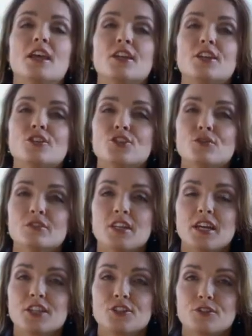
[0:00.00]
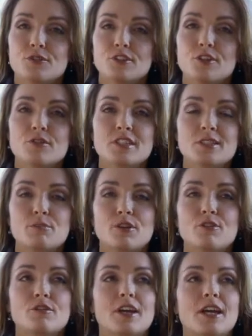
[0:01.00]
In a dual diagnosis
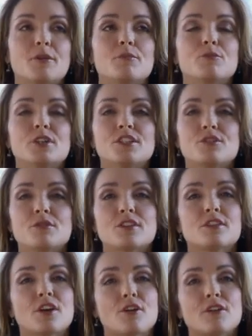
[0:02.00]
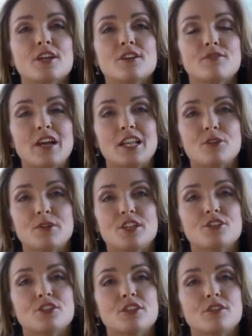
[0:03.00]
program, we do a thorough
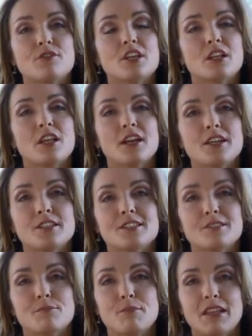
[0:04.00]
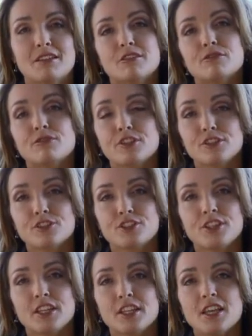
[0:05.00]
evaluation of the client's mental
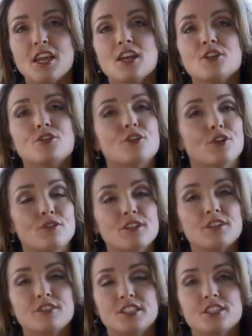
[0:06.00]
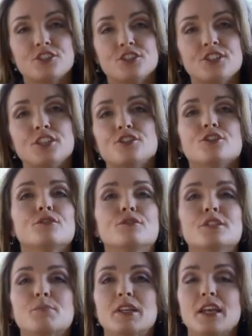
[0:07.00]
functioning, not only their addiction
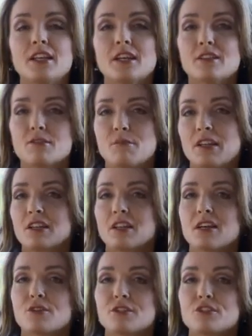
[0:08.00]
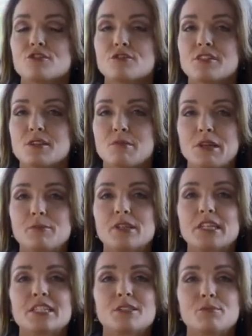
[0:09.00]
issues, but any other mental health issues they might be
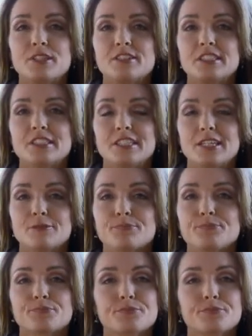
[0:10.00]
experiencing.